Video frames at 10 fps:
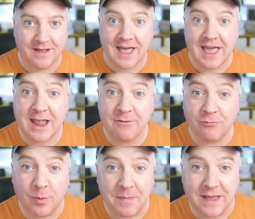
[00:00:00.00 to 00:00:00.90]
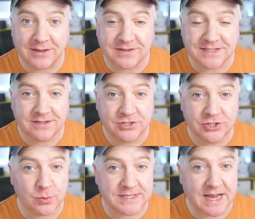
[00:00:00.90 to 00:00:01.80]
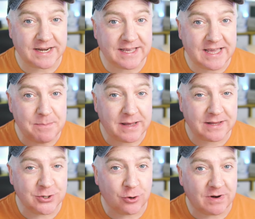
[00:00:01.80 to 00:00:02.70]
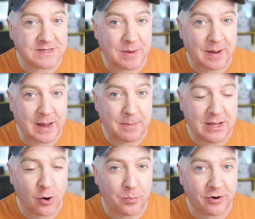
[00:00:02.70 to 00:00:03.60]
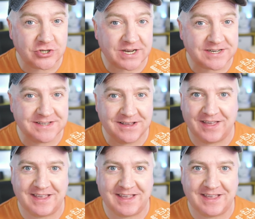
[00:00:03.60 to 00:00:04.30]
Hey robot makers, do you want to add a keypad to your Raspberry Pi Pico projects?